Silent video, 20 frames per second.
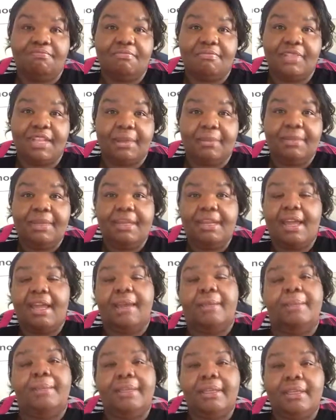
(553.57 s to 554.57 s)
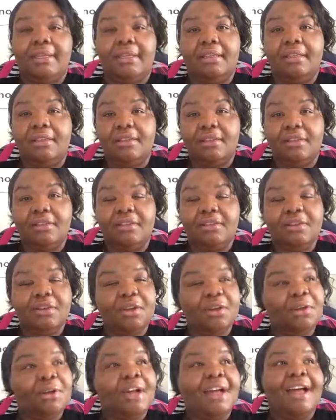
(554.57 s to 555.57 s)
let me not be,
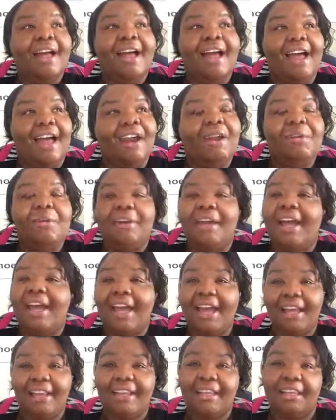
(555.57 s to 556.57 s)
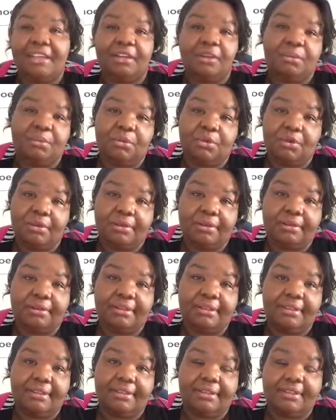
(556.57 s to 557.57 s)
I don't want to hide that anymore.
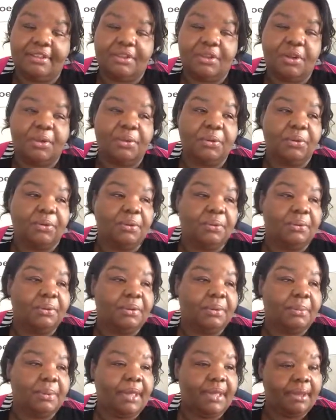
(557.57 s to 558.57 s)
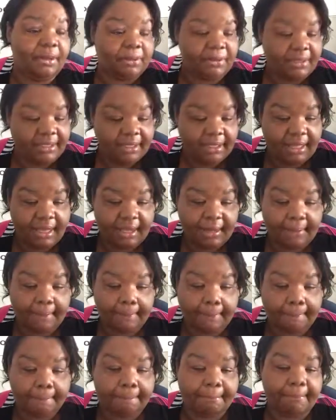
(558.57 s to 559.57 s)
So the pain was a lot.
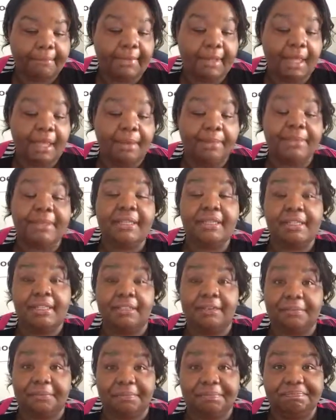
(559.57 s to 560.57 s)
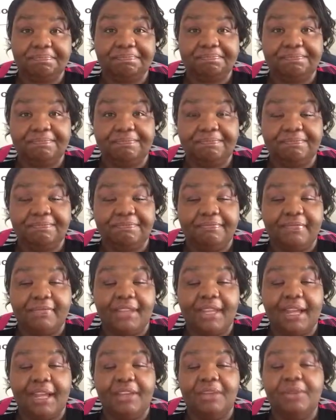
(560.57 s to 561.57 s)
I'm dealing.
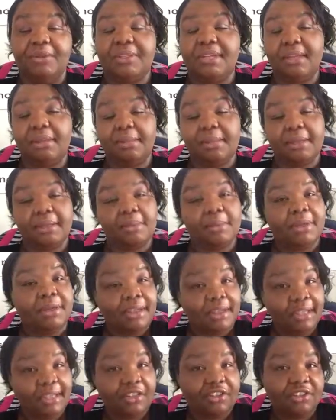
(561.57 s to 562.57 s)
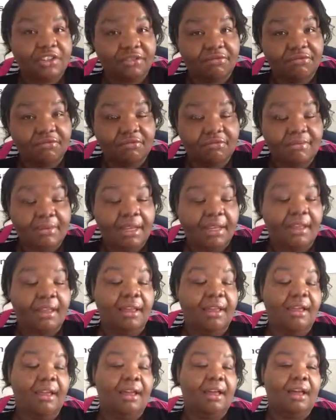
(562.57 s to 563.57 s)
I do take pain medication.
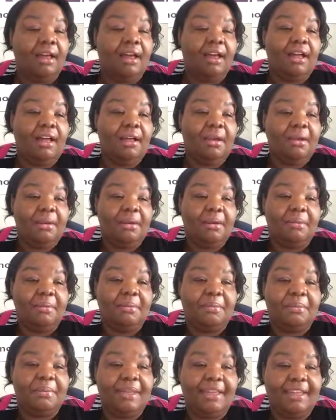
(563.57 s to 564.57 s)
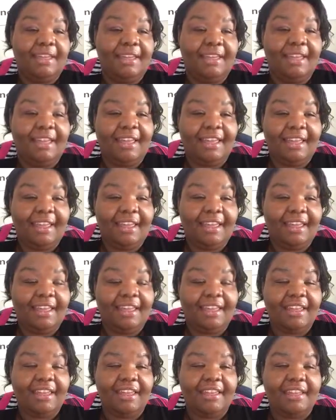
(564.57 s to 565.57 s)
Um,
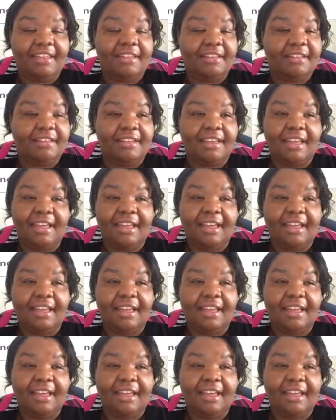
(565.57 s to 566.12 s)
and